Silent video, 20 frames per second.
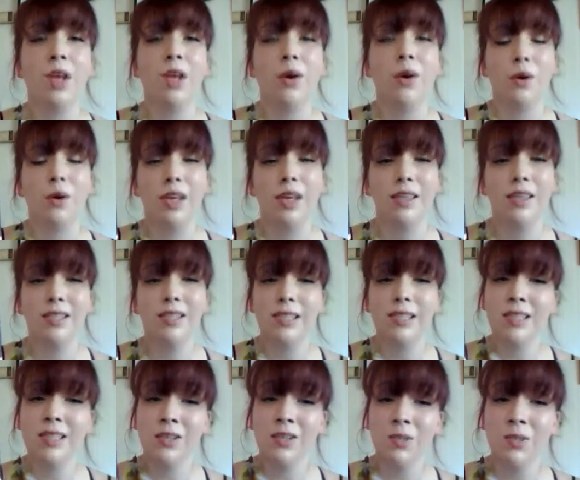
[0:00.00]
Okay, this is
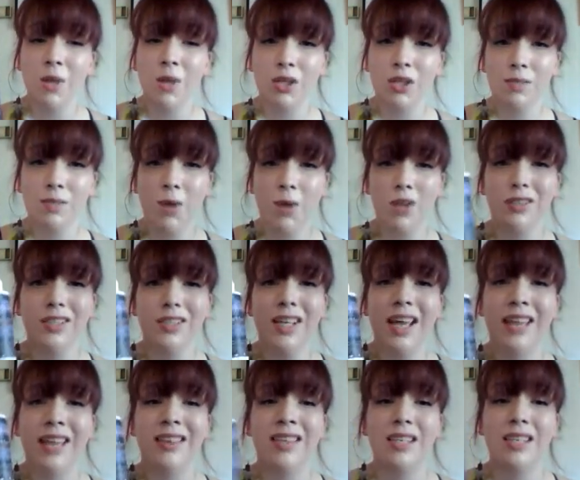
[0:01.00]
their smallest bottle,
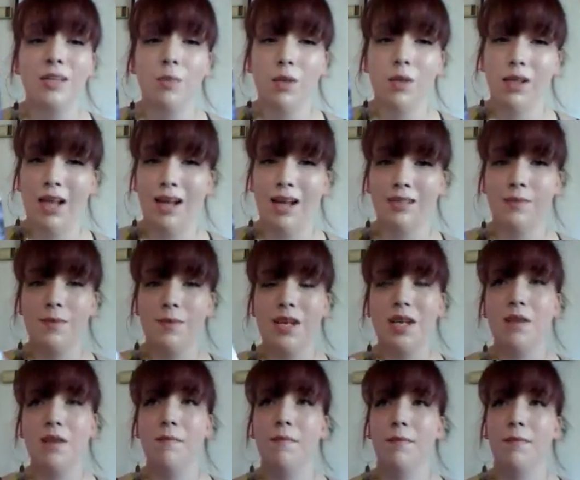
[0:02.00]
and this will last
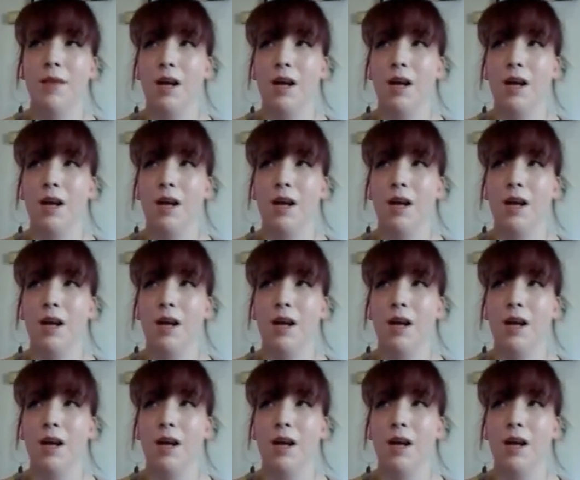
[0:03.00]
me